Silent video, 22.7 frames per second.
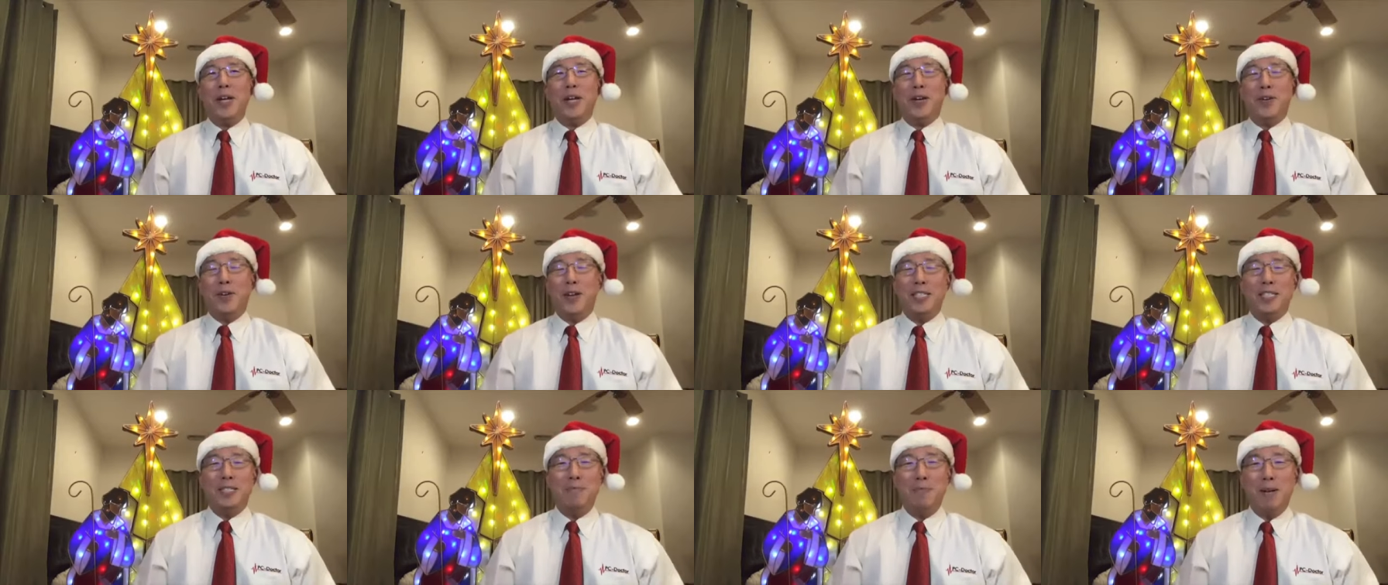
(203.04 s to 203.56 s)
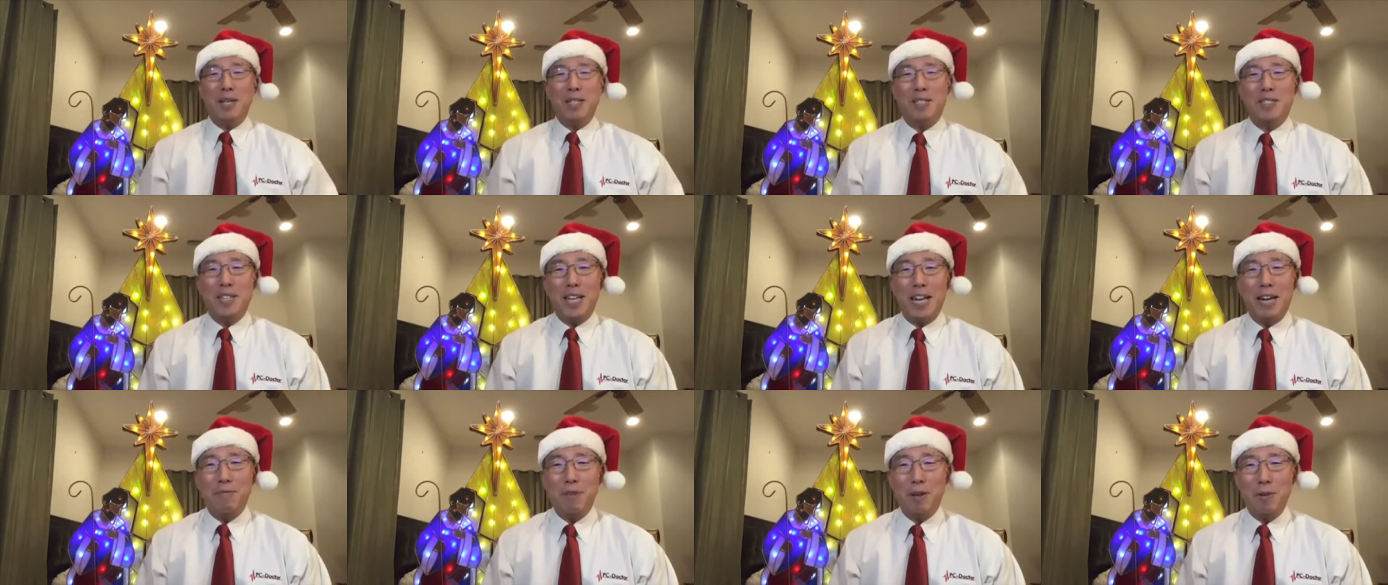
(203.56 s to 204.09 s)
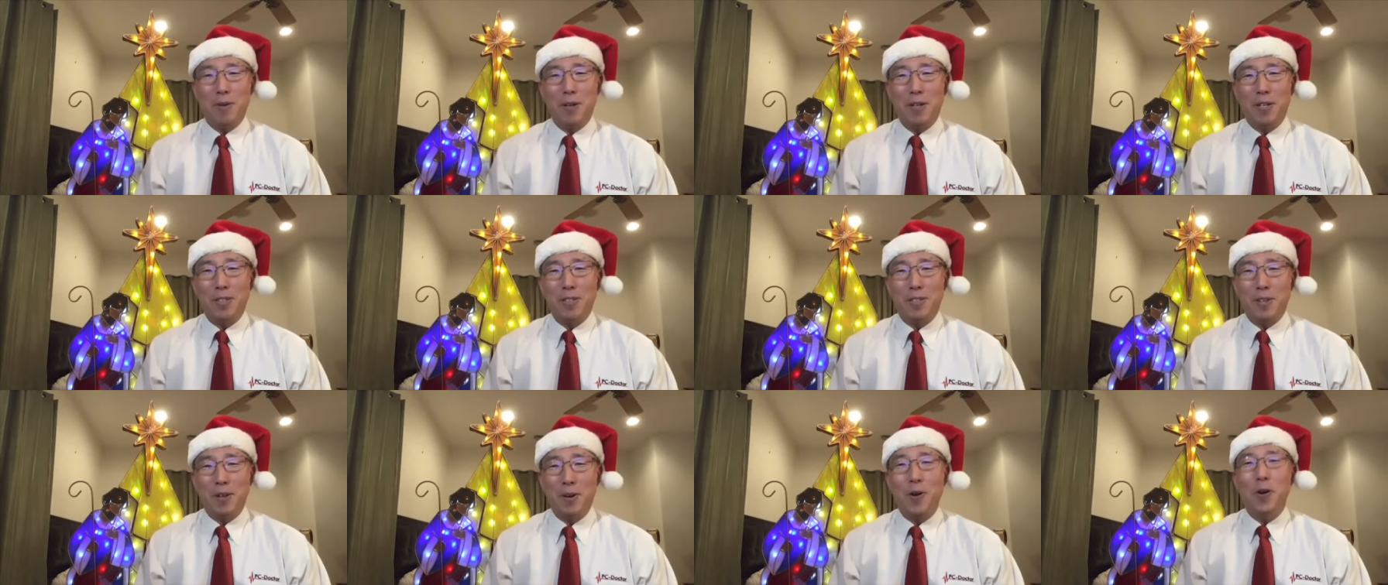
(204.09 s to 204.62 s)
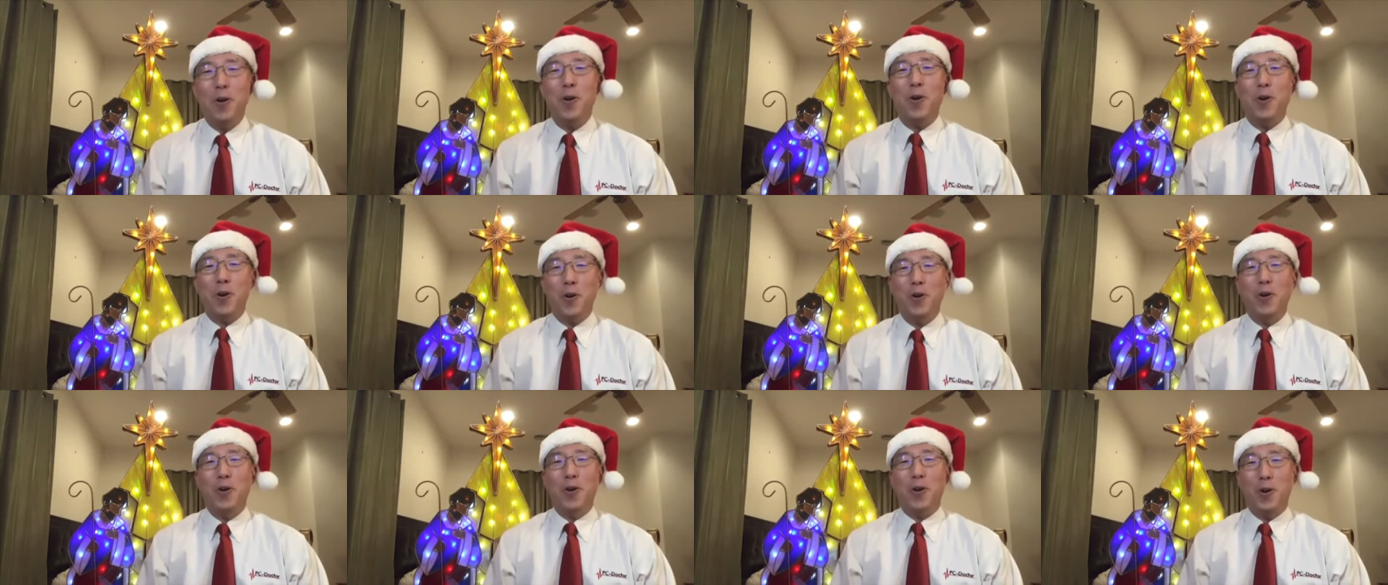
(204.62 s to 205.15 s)
Christmas, everyone. Ho,
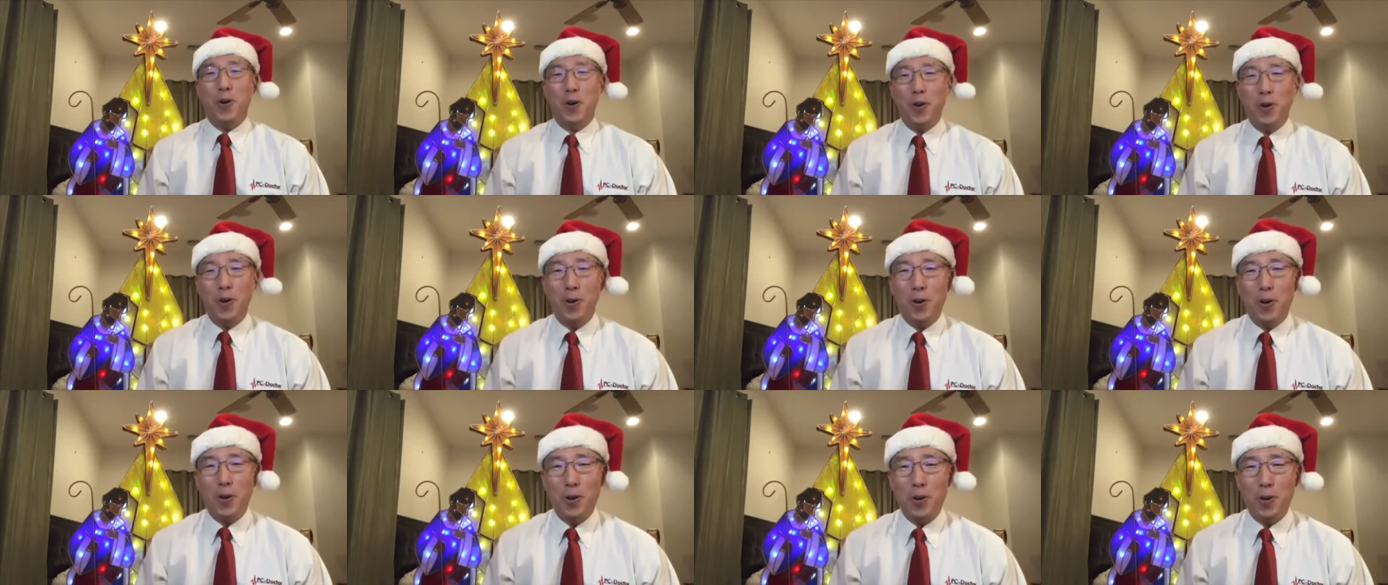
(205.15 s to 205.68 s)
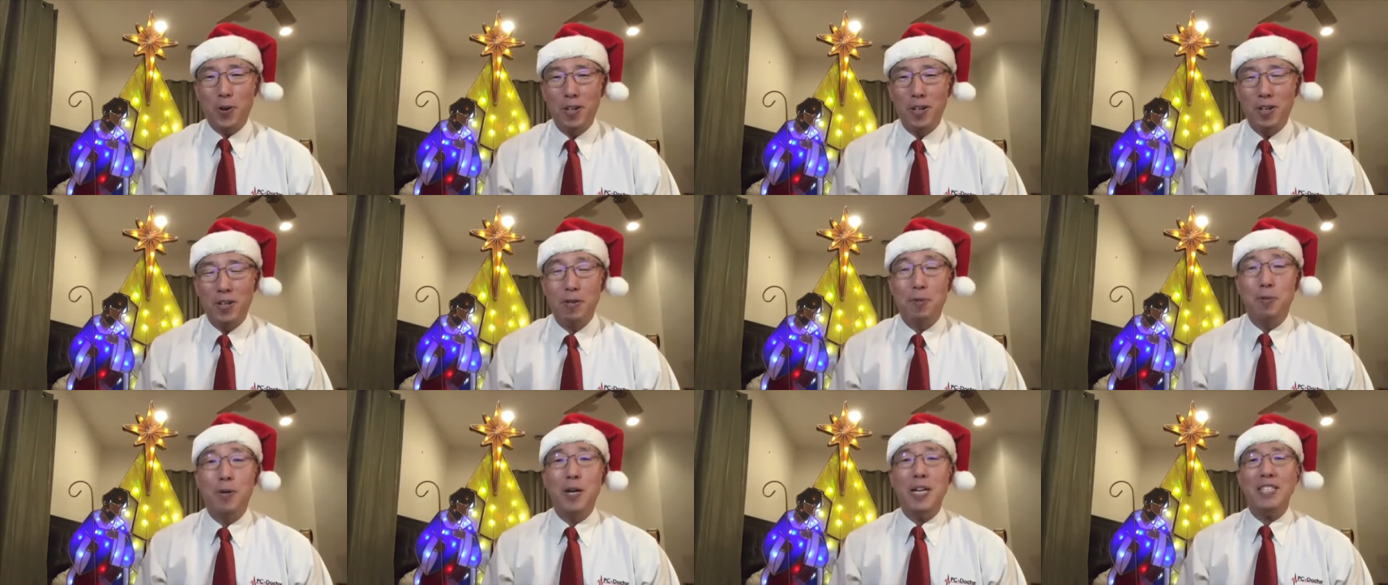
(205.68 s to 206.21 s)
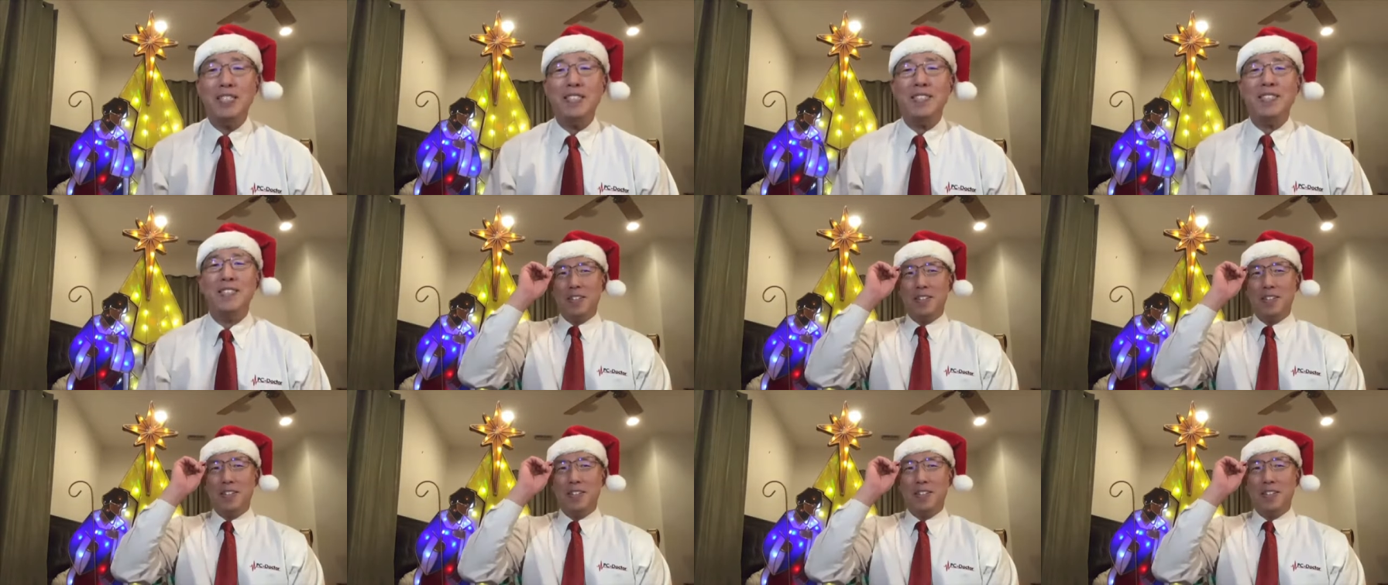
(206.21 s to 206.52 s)
ho, ho. What?